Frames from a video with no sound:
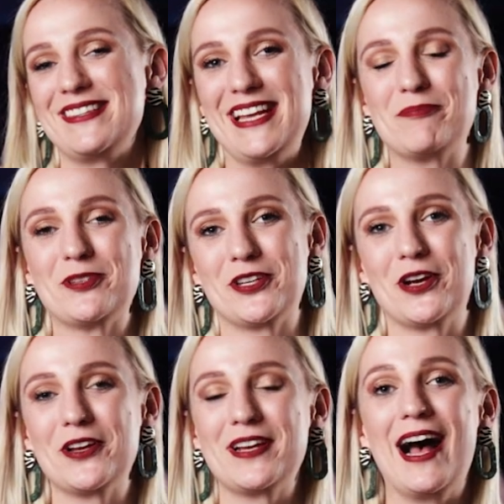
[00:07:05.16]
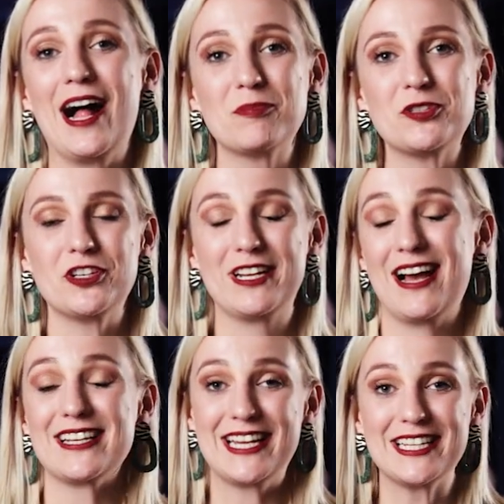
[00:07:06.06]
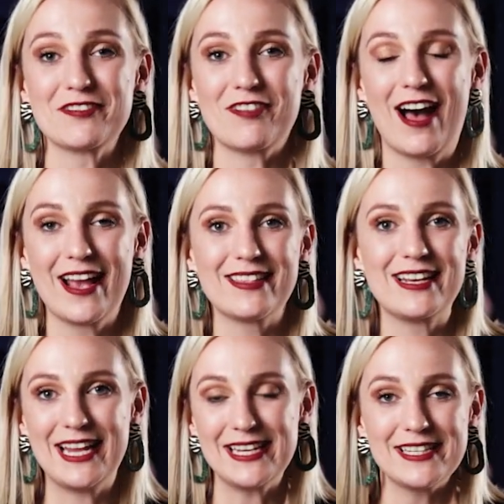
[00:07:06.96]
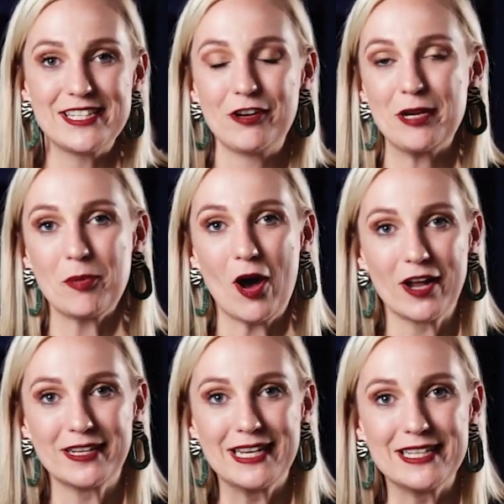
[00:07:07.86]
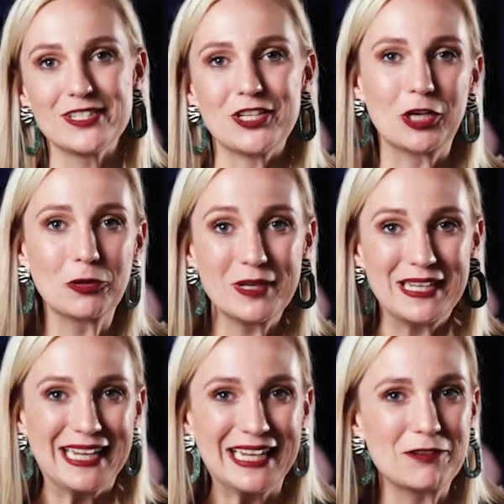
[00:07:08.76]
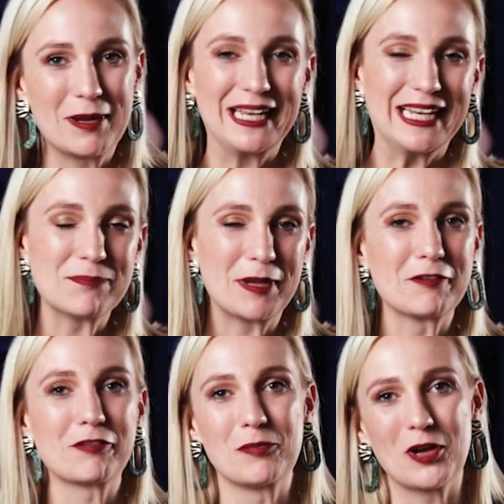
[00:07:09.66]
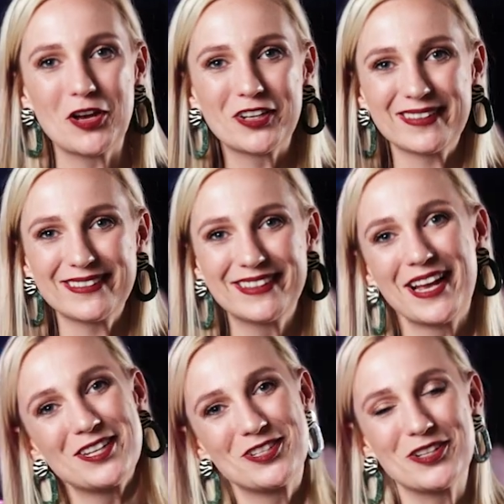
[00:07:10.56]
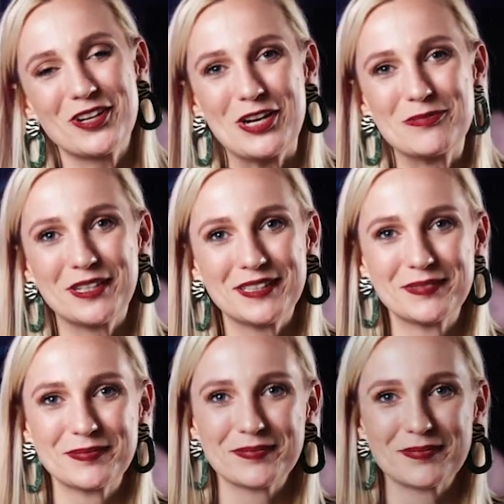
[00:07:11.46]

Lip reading: this episode helped you in identifying the necessary partners you would need when leaping from local to global.